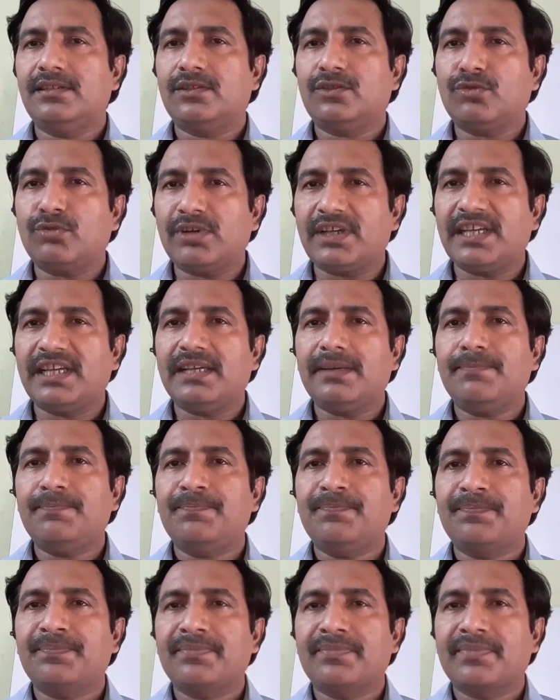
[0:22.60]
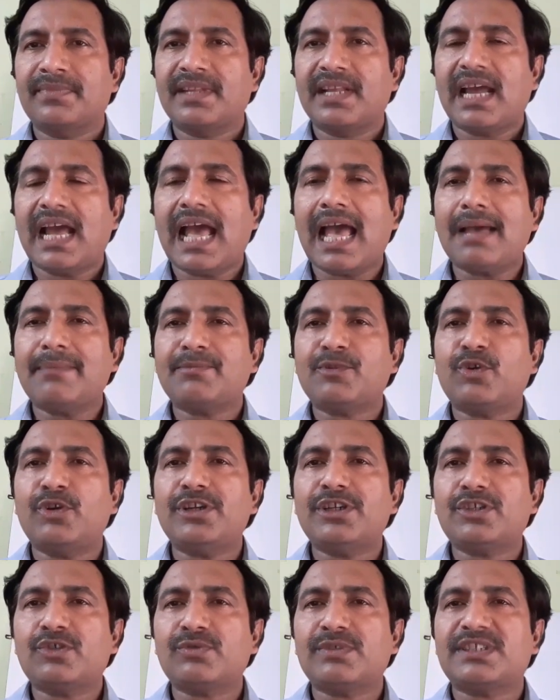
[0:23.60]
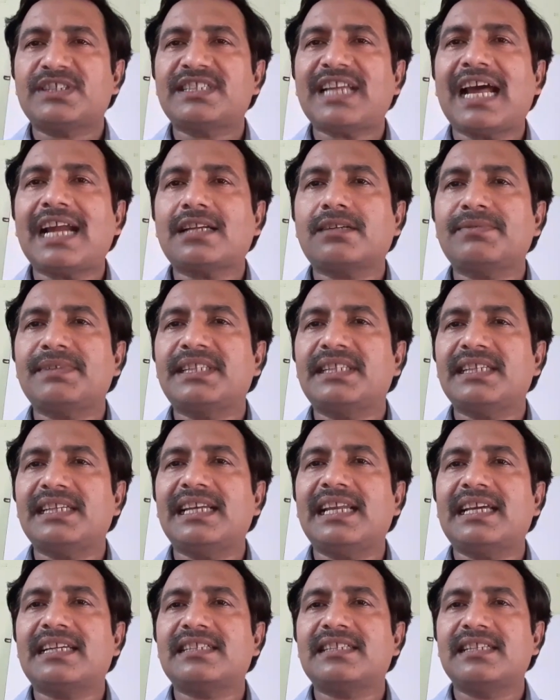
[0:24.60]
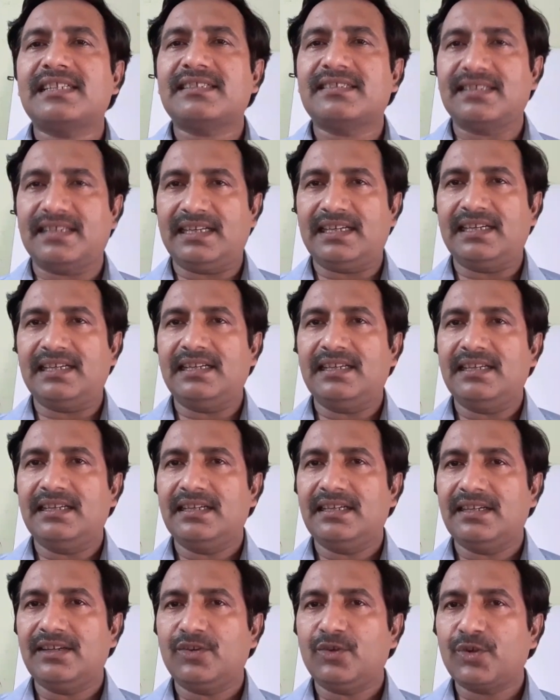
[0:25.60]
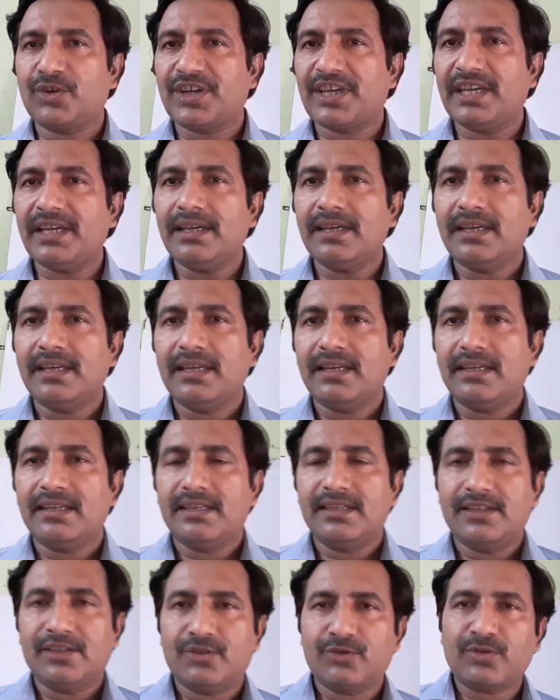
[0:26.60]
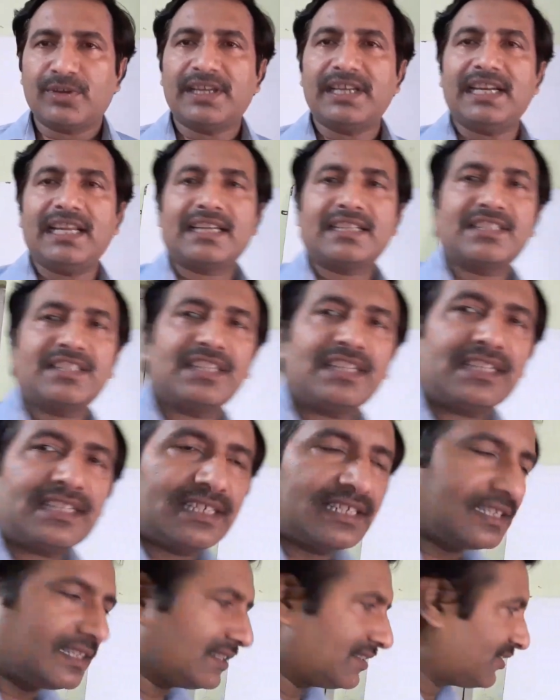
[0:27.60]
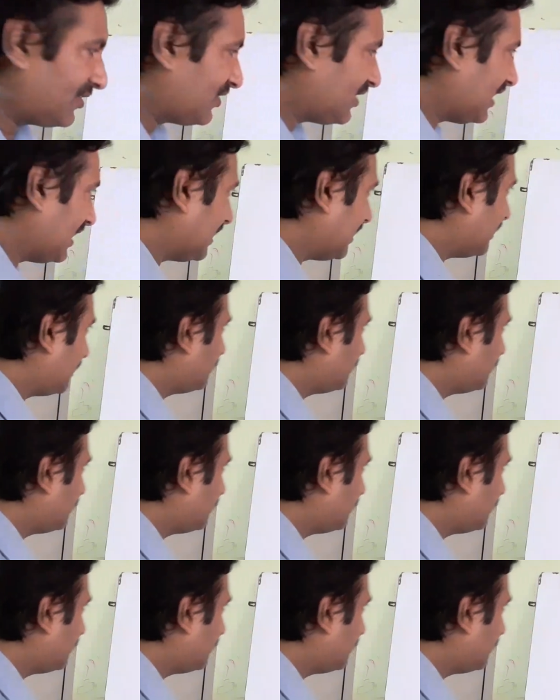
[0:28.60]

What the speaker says: Today, I am going to start with electric cell. Okay, so electric cell.